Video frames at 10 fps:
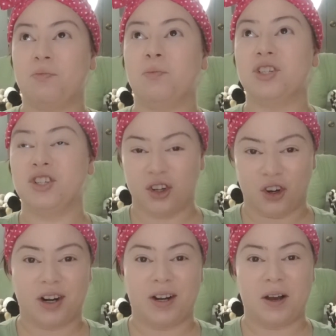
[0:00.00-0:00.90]

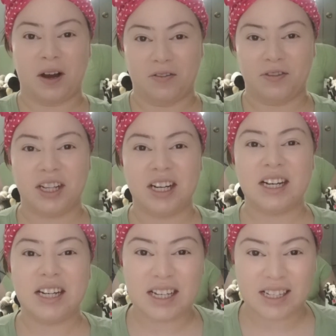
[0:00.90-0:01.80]
majority of the
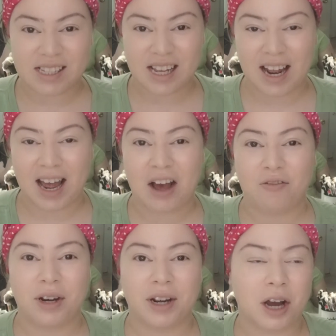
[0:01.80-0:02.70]
needs that I
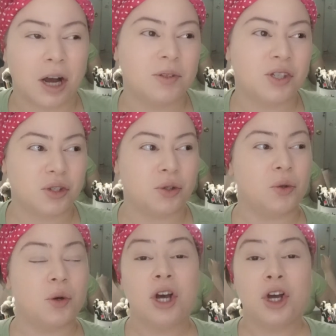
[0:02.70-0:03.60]
have when it comes
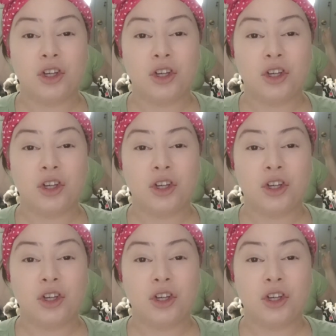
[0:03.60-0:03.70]
to